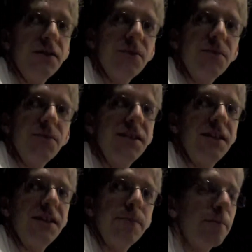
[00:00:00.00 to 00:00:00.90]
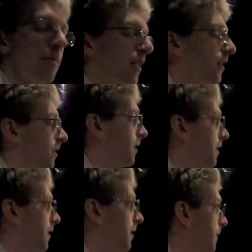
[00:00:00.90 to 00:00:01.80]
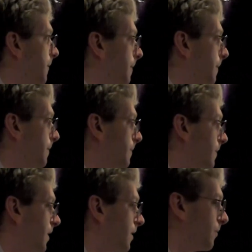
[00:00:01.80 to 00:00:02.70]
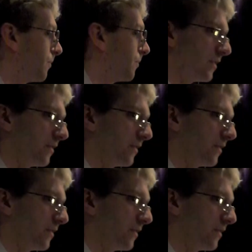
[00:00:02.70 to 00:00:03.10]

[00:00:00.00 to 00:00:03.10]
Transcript: gymnasium was